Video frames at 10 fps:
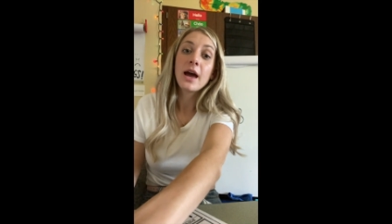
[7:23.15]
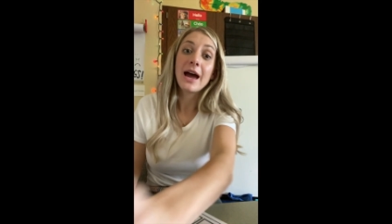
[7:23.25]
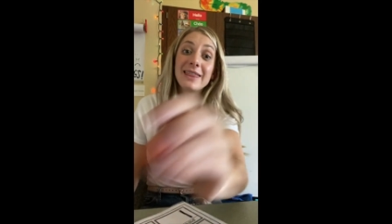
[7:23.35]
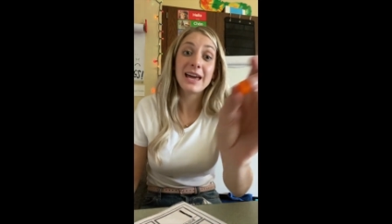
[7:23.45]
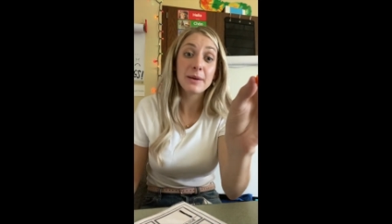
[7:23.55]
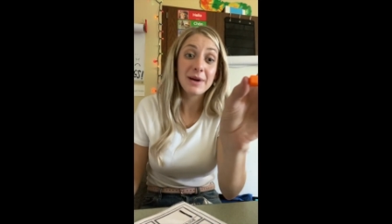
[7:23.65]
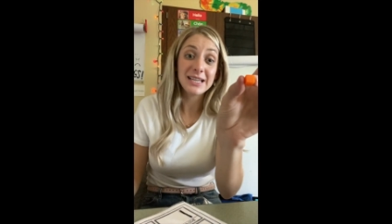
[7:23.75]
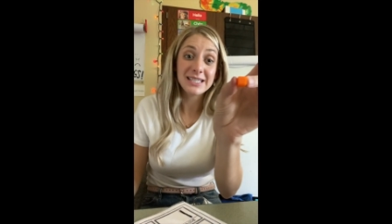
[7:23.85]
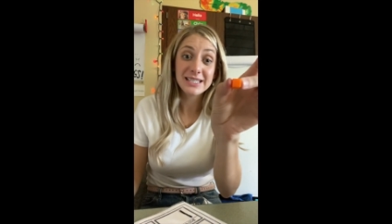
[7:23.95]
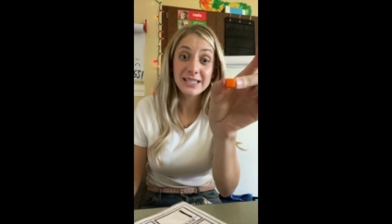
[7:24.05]
And then my
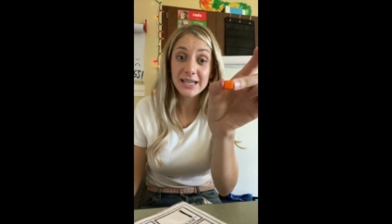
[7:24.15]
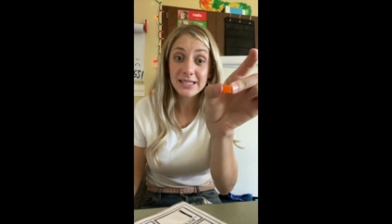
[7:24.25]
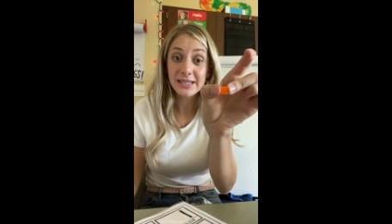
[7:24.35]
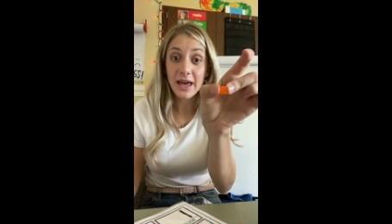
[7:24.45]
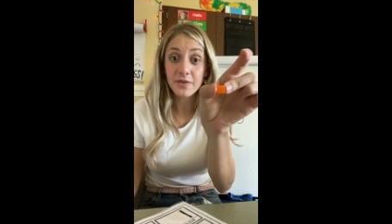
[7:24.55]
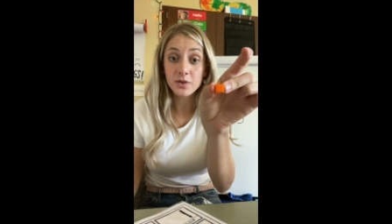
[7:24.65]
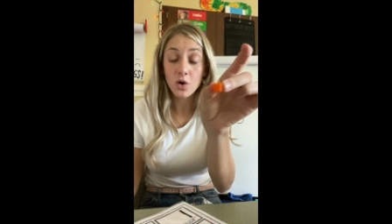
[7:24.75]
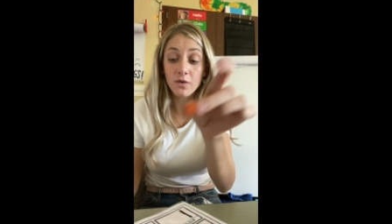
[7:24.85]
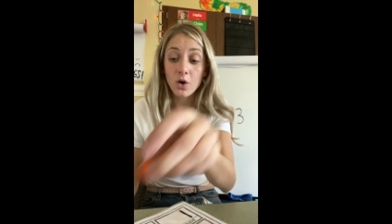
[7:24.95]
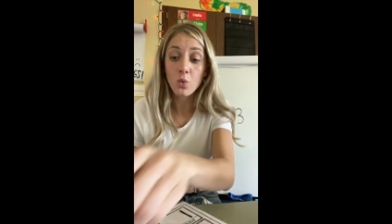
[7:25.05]
6
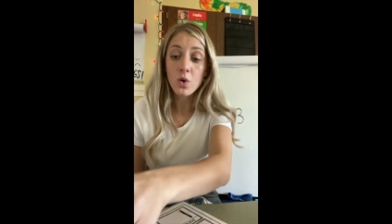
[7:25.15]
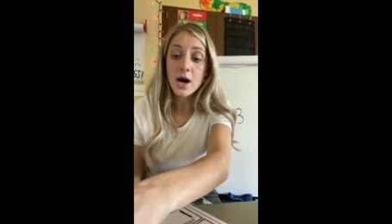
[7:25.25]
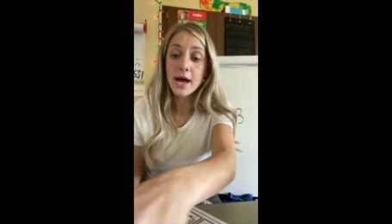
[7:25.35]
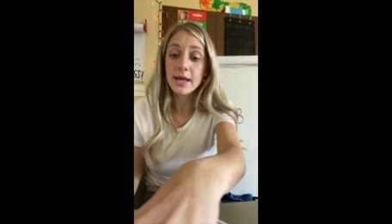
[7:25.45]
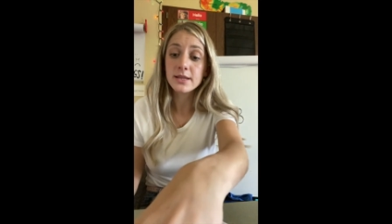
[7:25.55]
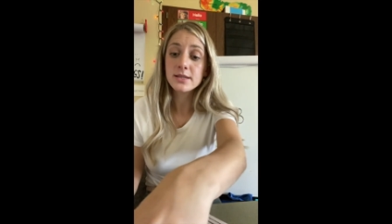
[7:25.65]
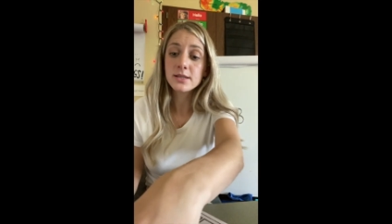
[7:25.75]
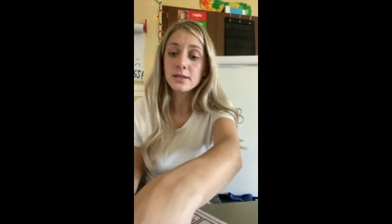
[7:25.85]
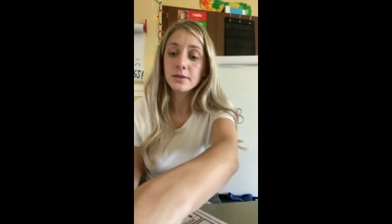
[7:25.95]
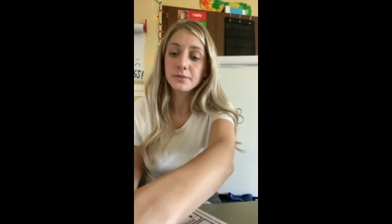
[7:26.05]
leftover
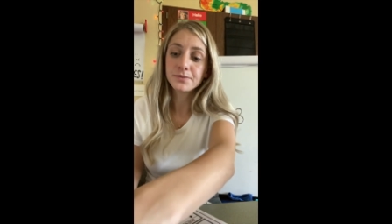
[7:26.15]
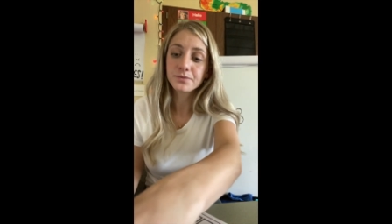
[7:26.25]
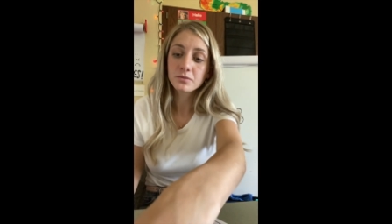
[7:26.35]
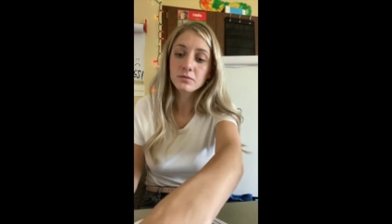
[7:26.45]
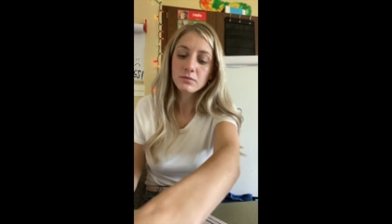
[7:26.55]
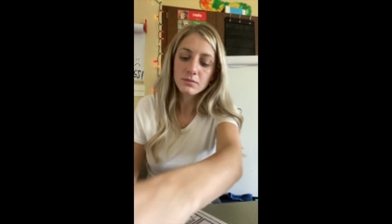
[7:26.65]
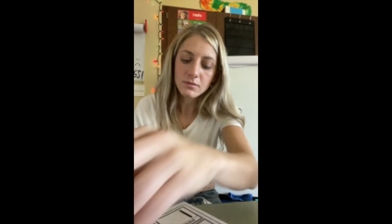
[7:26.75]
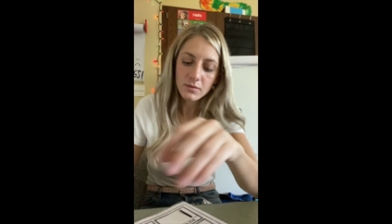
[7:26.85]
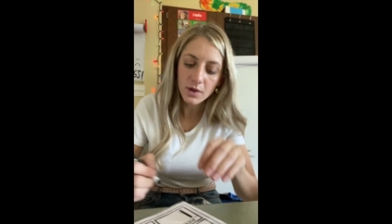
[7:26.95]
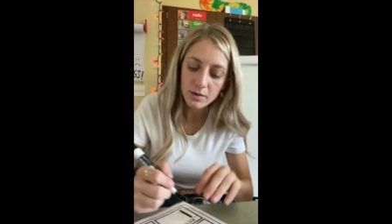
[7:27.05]
1s,
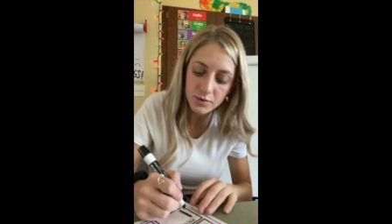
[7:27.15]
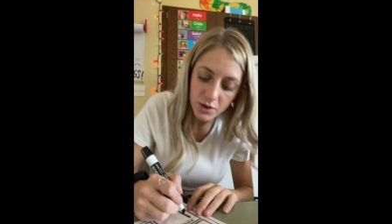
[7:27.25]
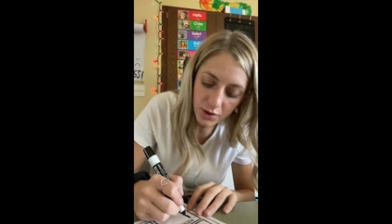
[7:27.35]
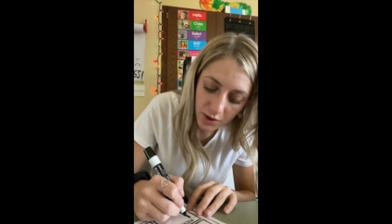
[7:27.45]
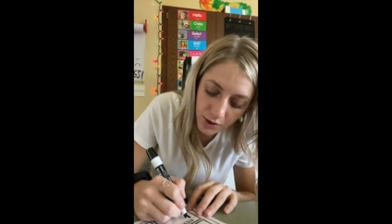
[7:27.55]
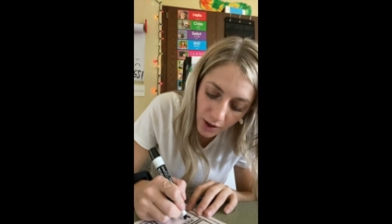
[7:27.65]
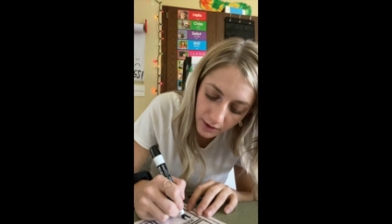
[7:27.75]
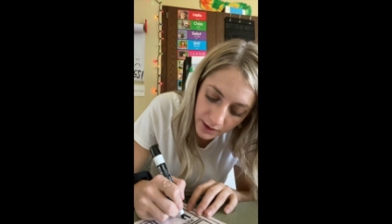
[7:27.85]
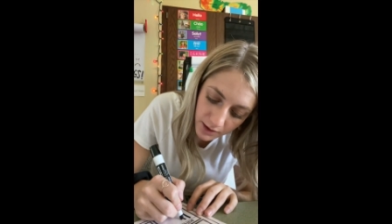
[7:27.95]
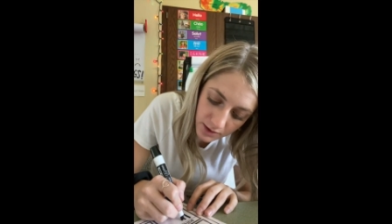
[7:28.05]
I'm just going to draw
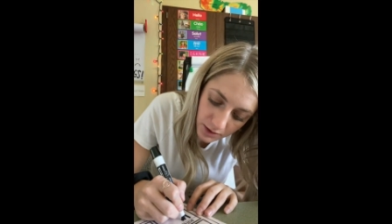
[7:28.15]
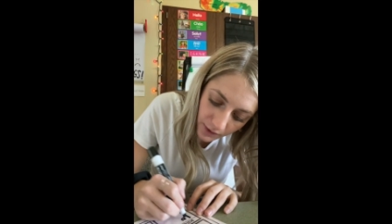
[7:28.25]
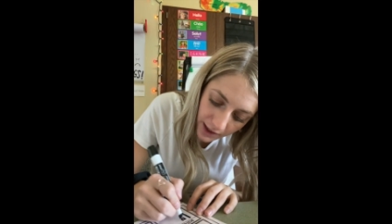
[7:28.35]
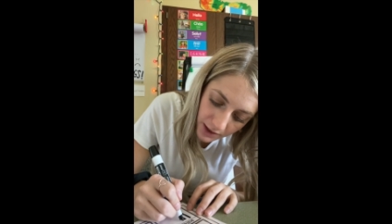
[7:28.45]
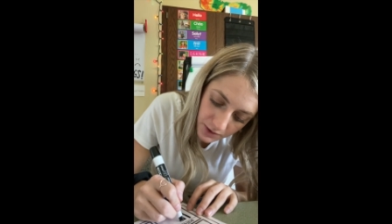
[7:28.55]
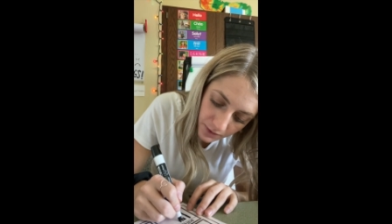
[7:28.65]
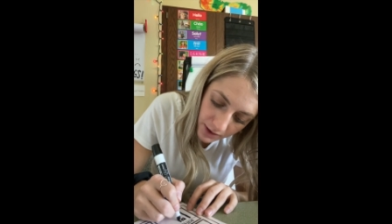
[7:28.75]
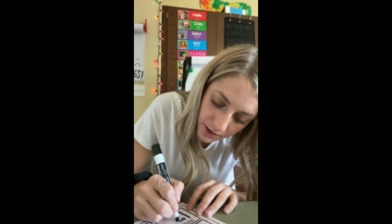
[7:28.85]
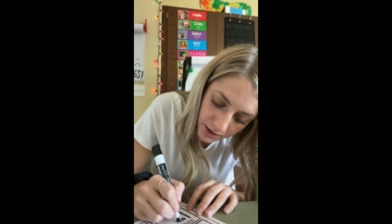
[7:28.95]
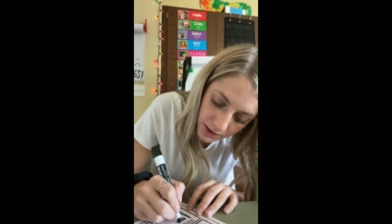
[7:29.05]
little squares.
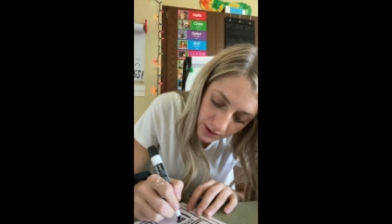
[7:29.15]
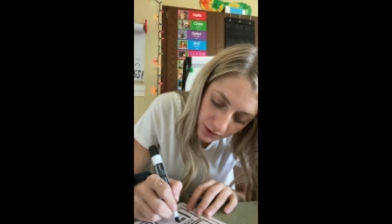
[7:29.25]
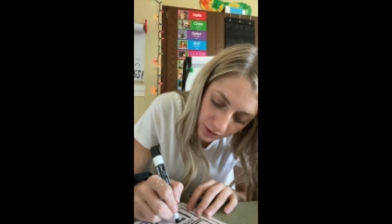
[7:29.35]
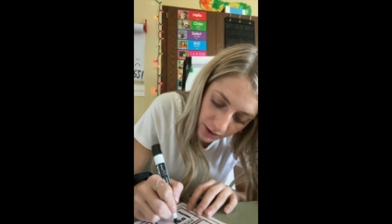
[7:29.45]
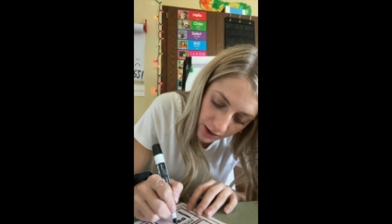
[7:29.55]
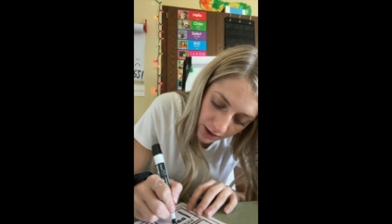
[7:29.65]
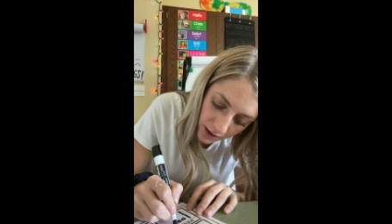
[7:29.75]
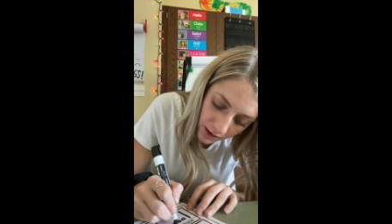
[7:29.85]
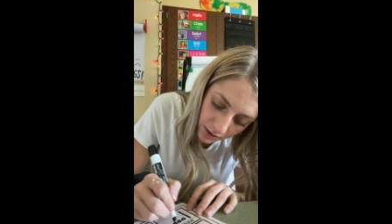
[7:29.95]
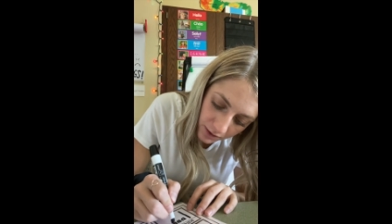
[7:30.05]
1, 2,
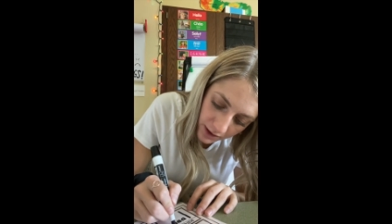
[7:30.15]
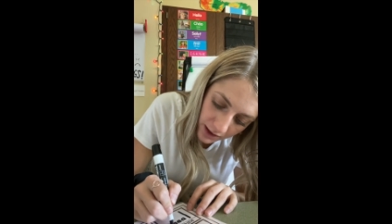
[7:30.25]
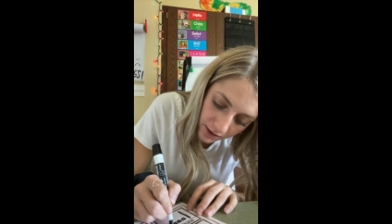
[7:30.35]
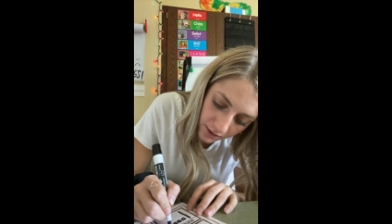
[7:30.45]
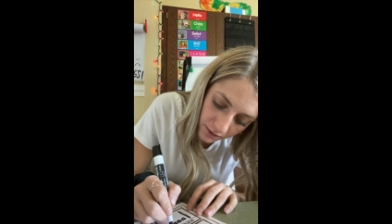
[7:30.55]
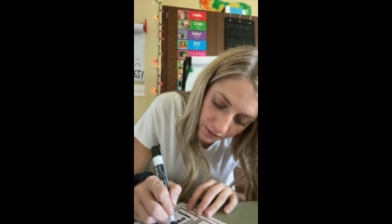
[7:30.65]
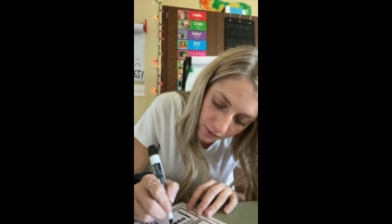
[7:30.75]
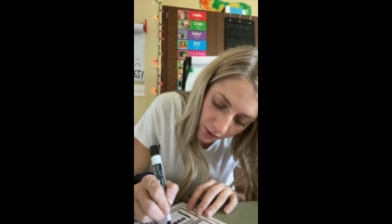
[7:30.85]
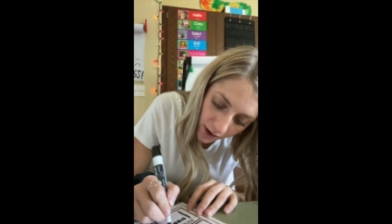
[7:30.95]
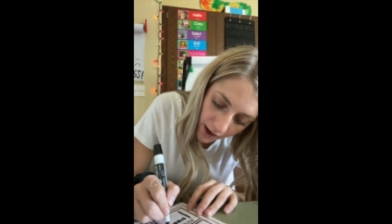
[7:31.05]
3,
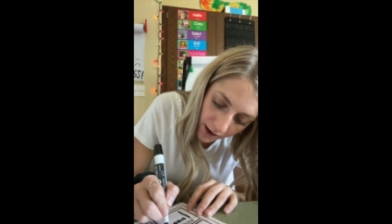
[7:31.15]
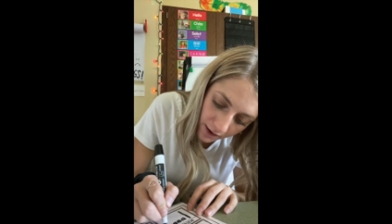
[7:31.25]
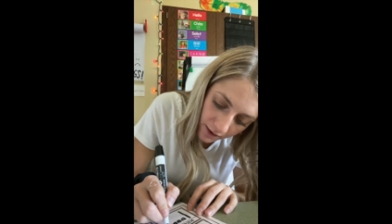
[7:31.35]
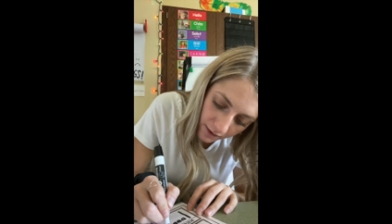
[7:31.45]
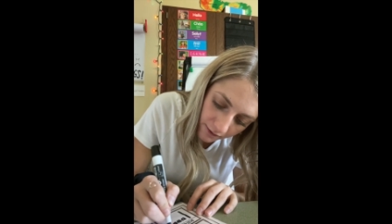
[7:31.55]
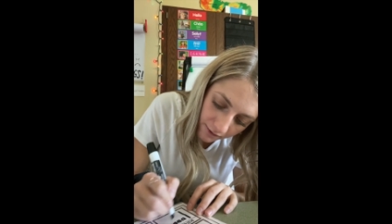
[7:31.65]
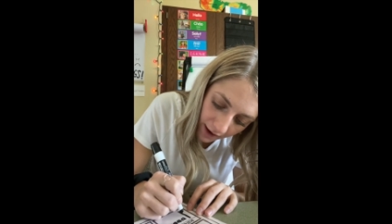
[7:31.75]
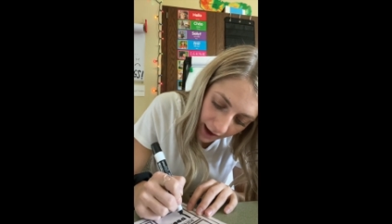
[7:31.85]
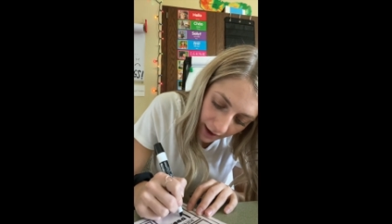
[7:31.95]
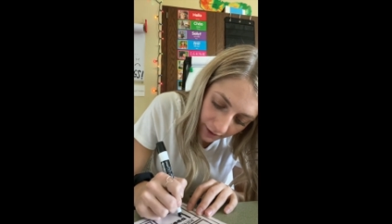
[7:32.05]
4,
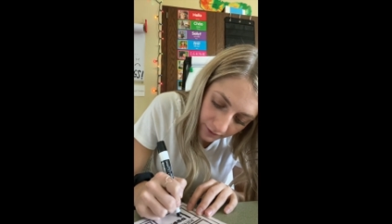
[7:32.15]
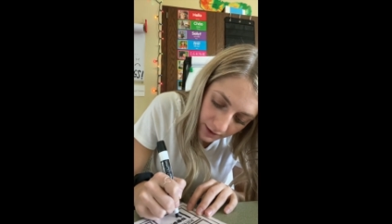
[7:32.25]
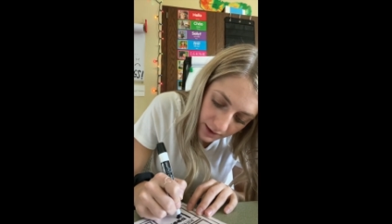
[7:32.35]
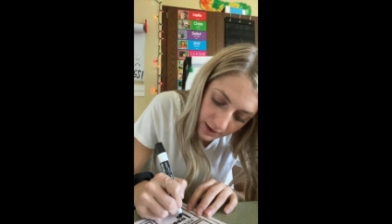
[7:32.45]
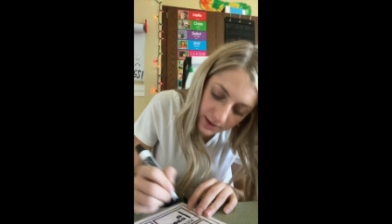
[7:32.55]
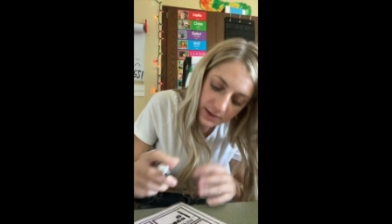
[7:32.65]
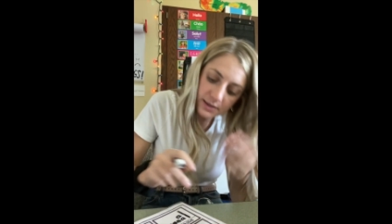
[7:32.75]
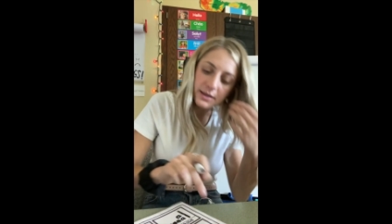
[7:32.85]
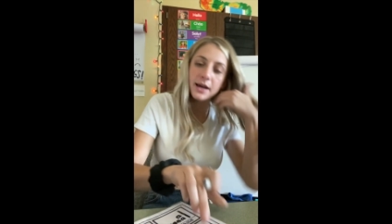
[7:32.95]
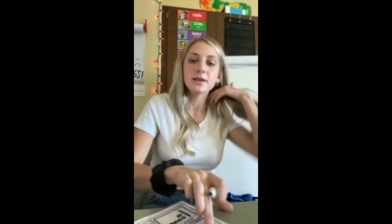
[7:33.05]
5,
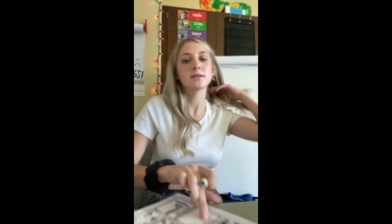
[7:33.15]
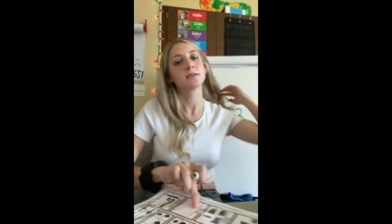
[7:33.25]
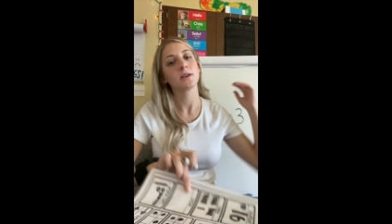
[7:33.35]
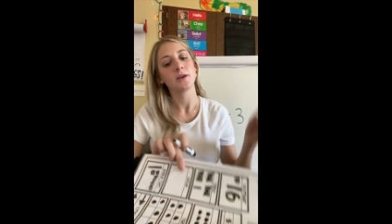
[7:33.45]
6.